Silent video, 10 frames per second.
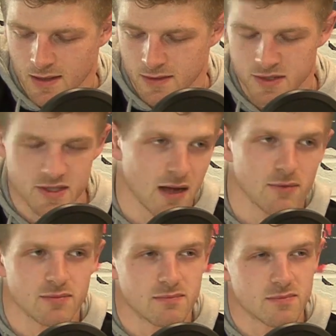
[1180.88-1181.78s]
Just
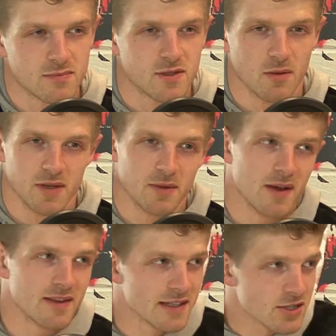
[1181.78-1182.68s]
how dominant they
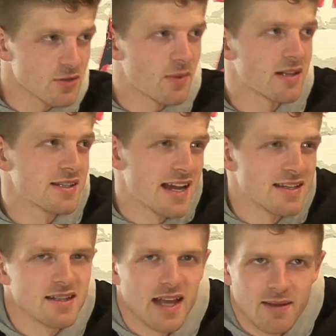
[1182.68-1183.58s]
were. They took a while to get
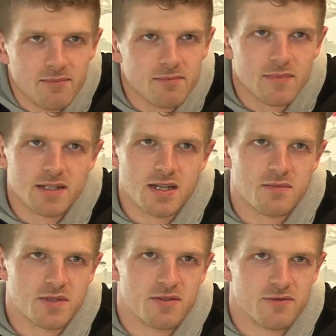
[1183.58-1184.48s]
into the game in
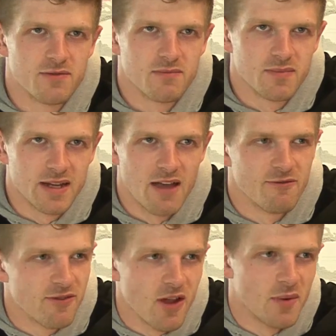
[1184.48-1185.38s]
terms of getting
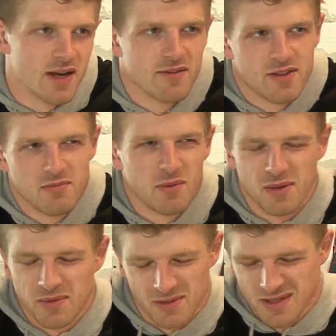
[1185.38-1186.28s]
flow and everything, but
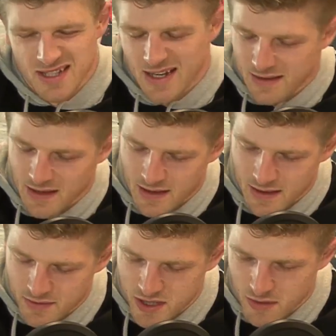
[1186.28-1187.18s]
once they did,
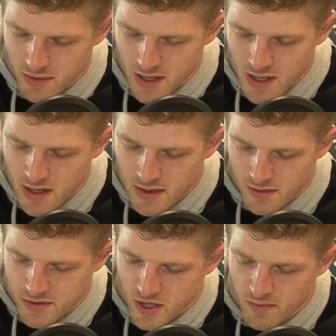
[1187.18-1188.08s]
there was no
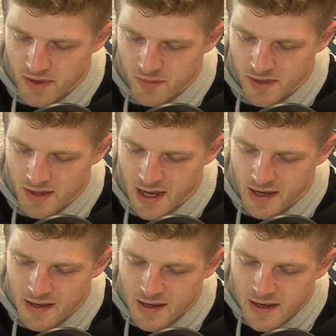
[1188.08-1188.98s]
stopping them with that.
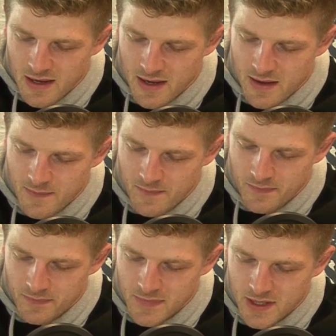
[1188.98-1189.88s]

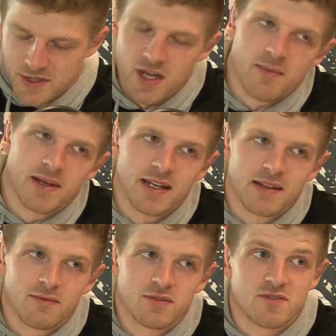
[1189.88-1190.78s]

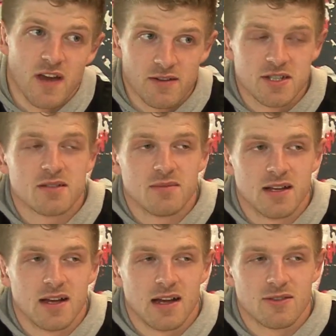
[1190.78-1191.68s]
Germany was very
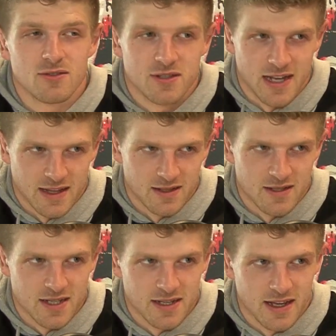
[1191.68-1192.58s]
similar, I thought, to the
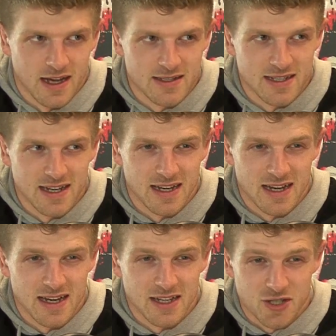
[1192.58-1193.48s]
Netherlands in that
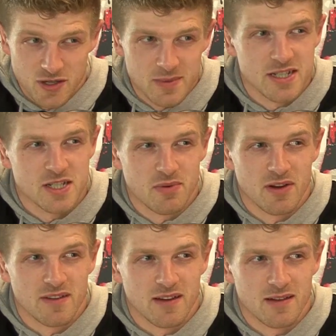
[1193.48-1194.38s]
extremely
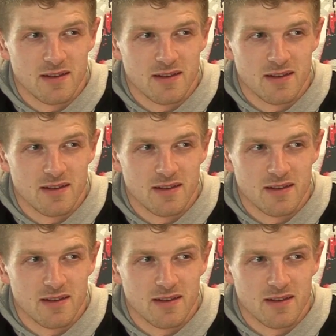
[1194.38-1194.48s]
disappointing.